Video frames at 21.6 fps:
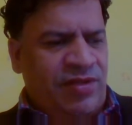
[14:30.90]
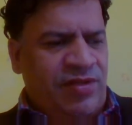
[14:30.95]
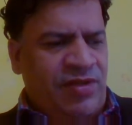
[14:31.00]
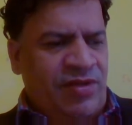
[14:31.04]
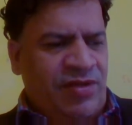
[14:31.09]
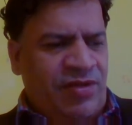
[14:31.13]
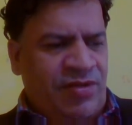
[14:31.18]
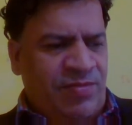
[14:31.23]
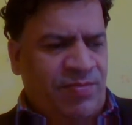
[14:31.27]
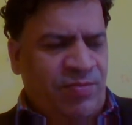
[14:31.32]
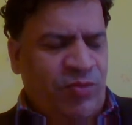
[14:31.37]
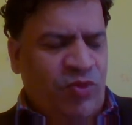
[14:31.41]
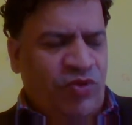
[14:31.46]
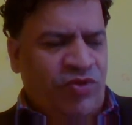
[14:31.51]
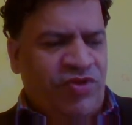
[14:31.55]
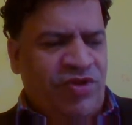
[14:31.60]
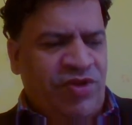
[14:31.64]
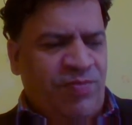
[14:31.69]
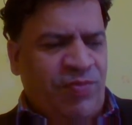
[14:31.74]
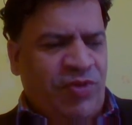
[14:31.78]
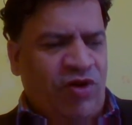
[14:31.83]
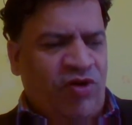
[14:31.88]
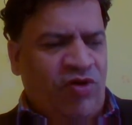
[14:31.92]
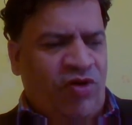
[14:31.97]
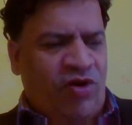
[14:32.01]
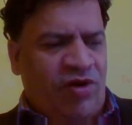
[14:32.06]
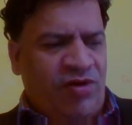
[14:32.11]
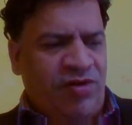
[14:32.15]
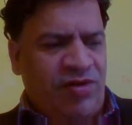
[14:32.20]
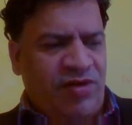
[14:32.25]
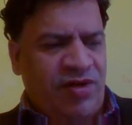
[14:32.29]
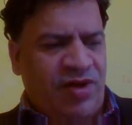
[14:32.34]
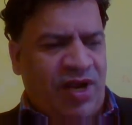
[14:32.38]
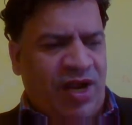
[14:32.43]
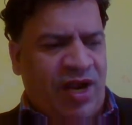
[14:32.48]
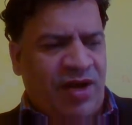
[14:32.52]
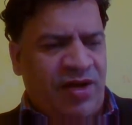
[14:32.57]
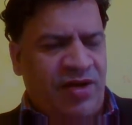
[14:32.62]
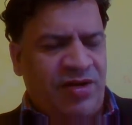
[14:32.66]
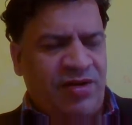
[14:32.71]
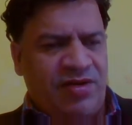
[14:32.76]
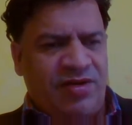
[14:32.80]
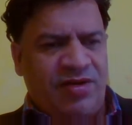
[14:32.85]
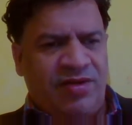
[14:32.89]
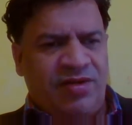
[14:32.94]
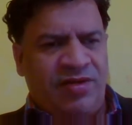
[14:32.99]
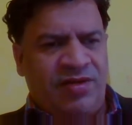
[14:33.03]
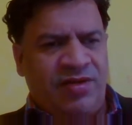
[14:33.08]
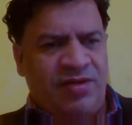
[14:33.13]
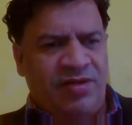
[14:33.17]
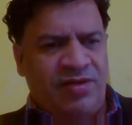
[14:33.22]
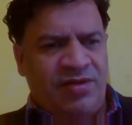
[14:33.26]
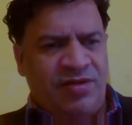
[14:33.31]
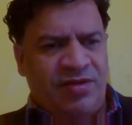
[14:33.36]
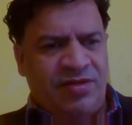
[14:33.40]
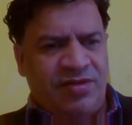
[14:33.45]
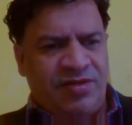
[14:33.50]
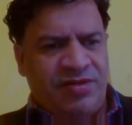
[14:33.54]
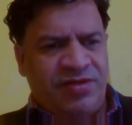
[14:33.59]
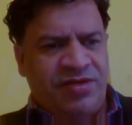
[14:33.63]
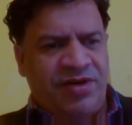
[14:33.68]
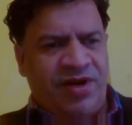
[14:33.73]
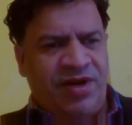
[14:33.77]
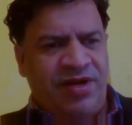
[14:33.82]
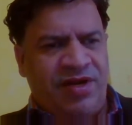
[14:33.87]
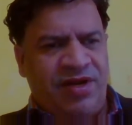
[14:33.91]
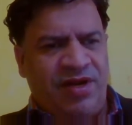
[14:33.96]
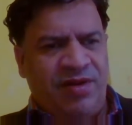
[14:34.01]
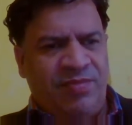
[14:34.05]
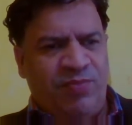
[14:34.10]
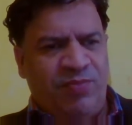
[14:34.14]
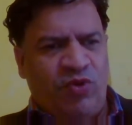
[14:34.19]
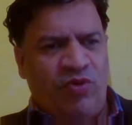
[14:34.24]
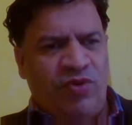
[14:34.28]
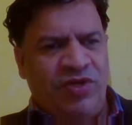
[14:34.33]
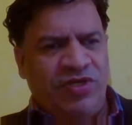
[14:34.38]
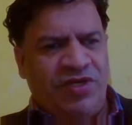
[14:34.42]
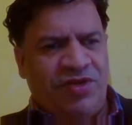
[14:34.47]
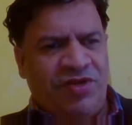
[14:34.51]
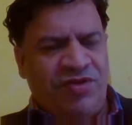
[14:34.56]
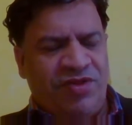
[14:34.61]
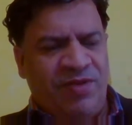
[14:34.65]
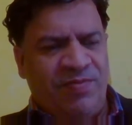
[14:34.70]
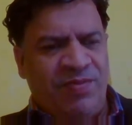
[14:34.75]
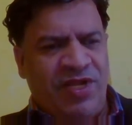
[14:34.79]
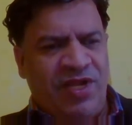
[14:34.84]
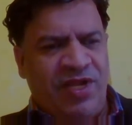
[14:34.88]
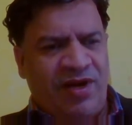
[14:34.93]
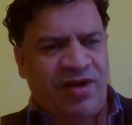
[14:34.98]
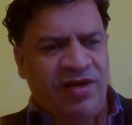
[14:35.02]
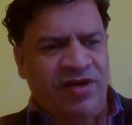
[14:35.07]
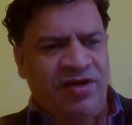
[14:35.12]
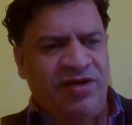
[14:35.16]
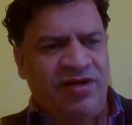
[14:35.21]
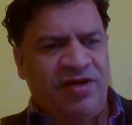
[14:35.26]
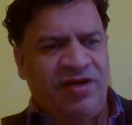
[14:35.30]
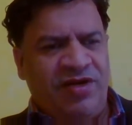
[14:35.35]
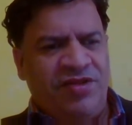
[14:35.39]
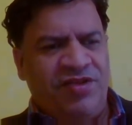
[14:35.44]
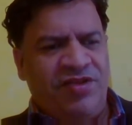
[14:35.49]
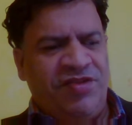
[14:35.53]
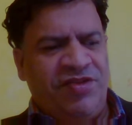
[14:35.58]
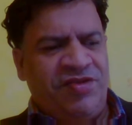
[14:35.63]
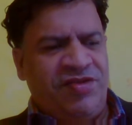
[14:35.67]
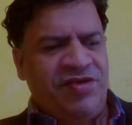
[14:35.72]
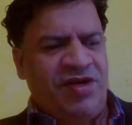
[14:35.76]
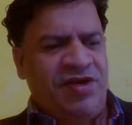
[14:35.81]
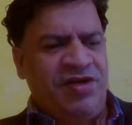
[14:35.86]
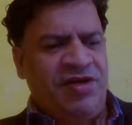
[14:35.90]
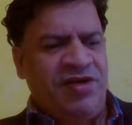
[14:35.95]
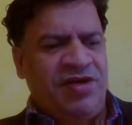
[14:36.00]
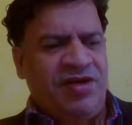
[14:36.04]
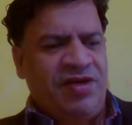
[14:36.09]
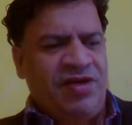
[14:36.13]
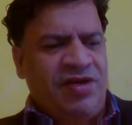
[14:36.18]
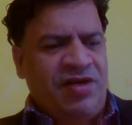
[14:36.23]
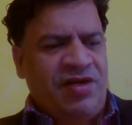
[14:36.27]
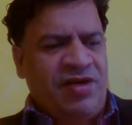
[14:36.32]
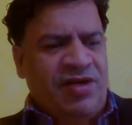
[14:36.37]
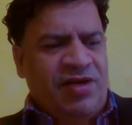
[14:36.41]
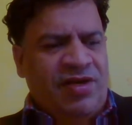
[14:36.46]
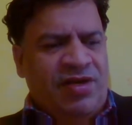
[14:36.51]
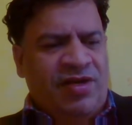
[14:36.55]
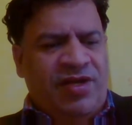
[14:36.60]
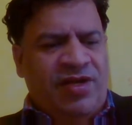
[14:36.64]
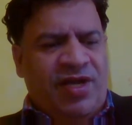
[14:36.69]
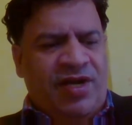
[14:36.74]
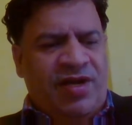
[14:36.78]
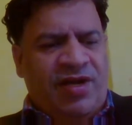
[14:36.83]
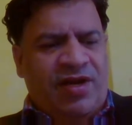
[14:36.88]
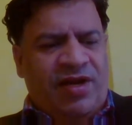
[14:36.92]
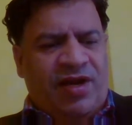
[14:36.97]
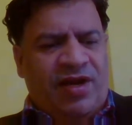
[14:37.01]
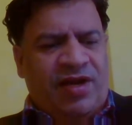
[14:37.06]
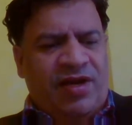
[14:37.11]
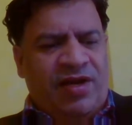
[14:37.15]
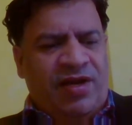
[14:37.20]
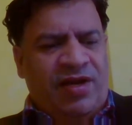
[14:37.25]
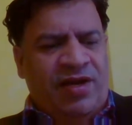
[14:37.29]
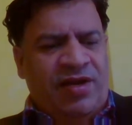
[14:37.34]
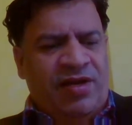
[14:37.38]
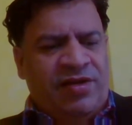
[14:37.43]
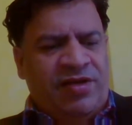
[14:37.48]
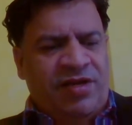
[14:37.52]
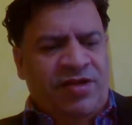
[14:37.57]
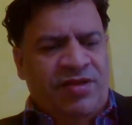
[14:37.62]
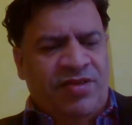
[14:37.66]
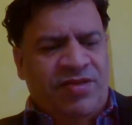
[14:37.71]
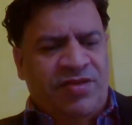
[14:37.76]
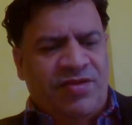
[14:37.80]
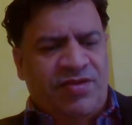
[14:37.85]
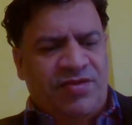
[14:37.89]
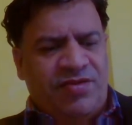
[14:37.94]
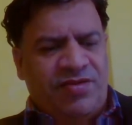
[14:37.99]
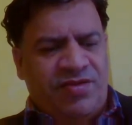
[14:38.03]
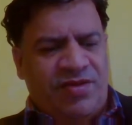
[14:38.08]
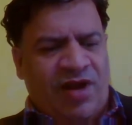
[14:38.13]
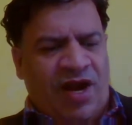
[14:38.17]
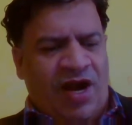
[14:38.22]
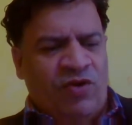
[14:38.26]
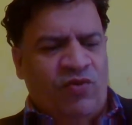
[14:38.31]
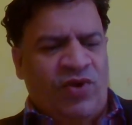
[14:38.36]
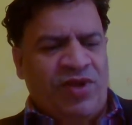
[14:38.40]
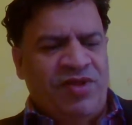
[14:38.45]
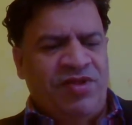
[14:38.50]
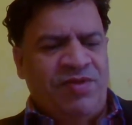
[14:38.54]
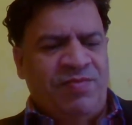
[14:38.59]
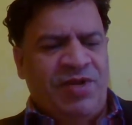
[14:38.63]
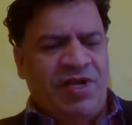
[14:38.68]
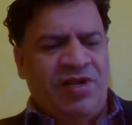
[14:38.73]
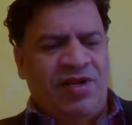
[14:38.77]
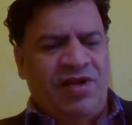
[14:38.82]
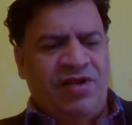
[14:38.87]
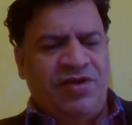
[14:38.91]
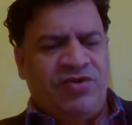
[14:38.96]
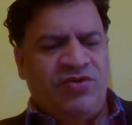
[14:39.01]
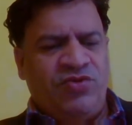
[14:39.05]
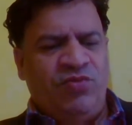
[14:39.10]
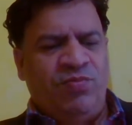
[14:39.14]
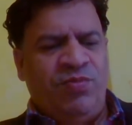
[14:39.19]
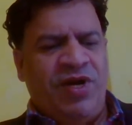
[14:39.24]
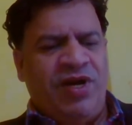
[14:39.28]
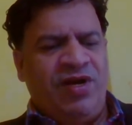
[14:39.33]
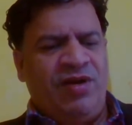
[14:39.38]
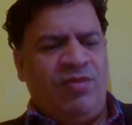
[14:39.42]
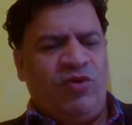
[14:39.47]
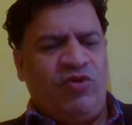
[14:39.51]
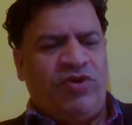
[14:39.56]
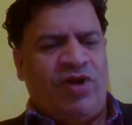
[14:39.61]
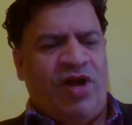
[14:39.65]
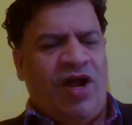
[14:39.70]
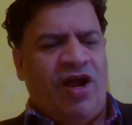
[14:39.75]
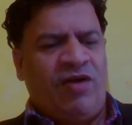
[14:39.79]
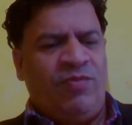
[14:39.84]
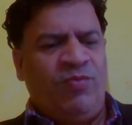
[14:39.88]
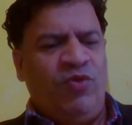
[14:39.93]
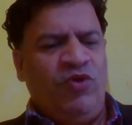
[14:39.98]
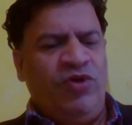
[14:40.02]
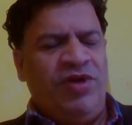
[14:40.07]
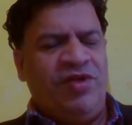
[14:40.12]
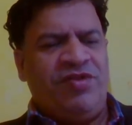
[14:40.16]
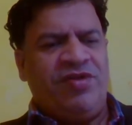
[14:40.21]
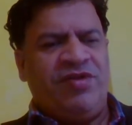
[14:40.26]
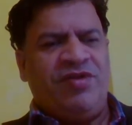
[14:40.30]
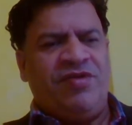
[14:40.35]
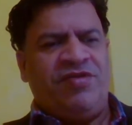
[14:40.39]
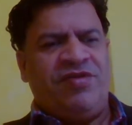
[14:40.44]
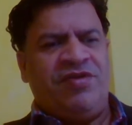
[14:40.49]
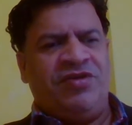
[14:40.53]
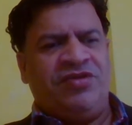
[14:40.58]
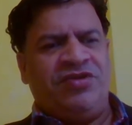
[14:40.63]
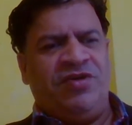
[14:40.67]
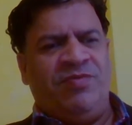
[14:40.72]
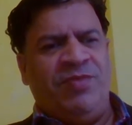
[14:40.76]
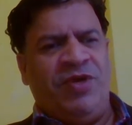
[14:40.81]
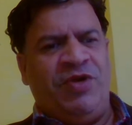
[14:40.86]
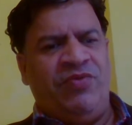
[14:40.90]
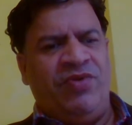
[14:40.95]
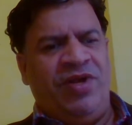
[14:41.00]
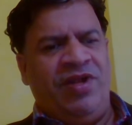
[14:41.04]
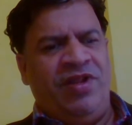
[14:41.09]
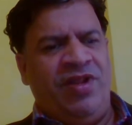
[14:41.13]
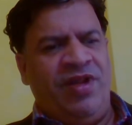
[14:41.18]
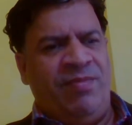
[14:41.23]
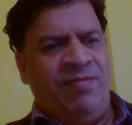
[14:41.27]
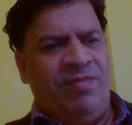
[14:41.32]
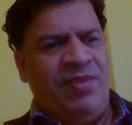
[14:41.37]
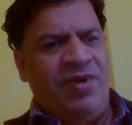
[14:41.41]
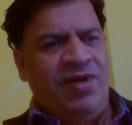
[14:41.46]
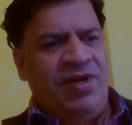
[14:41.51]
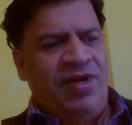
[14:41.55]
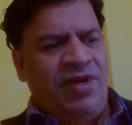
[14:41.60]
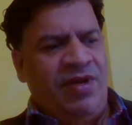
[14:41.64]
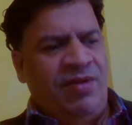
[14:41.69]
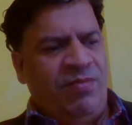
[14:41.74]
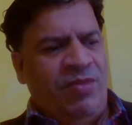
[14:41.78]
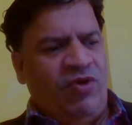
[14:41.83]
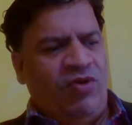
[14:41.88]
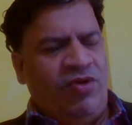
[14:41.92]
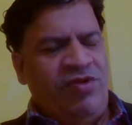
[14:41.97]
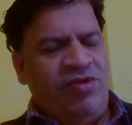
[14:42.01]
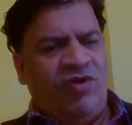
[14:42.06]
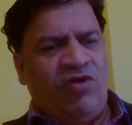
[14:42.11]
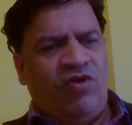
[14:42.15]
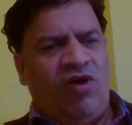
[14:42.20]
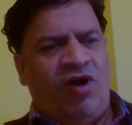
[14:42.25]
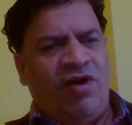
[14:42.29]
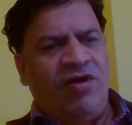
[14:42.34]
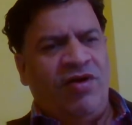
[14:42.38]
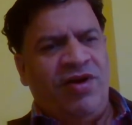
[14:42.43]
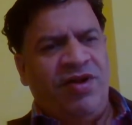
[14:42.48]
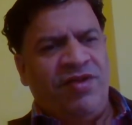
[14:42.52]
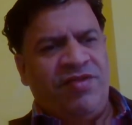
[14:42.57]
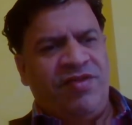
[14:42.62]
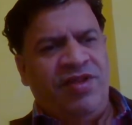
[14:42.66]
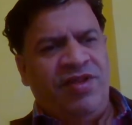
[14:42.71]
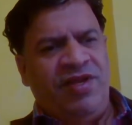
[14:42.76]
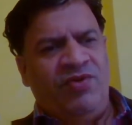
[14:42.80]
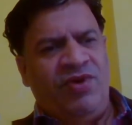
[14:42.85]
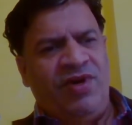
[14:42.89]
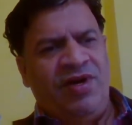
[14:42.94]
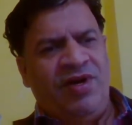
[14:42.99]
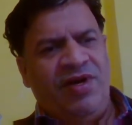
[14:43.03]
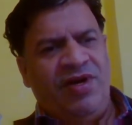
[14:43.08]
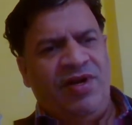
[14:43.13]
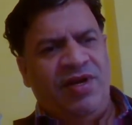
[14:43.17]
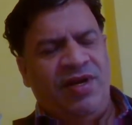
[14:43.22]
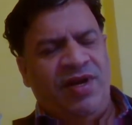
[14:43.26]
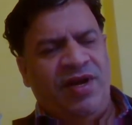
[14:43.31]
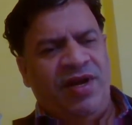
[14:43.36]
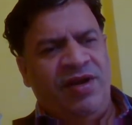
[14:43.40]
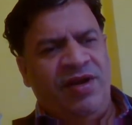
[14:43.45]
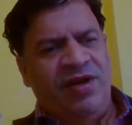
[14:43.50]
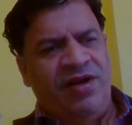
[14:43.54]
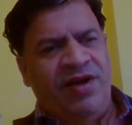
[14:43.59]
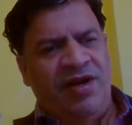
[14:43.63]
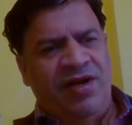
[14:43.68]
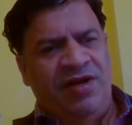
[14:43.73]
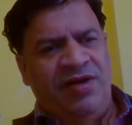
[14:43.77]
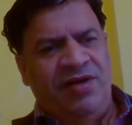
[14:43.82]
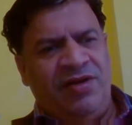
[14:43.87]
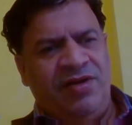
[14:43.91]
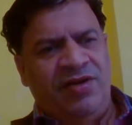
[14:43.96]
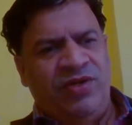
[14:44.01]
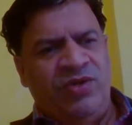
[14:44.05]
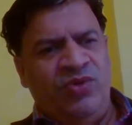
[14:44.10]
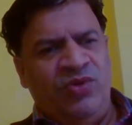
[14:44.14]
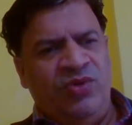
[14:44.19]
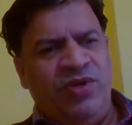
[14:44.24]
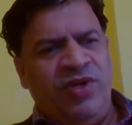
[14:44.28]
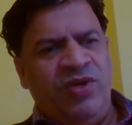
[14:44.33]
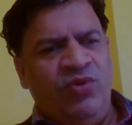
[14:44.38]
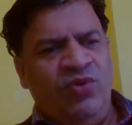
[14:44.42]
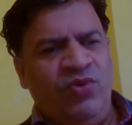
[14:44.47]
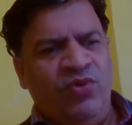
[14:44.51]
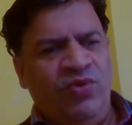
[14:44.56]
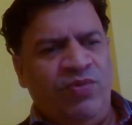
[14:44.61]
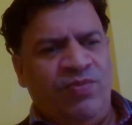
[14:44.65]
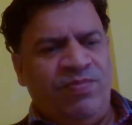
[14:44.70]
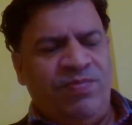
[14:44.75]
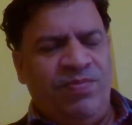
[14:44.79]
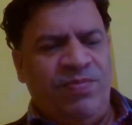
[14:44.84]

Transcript: the municipal law and the treaty provisions, if they are inconsistent, then it is advisable to bring about a harmonious construction between them, because the Congress never intend to give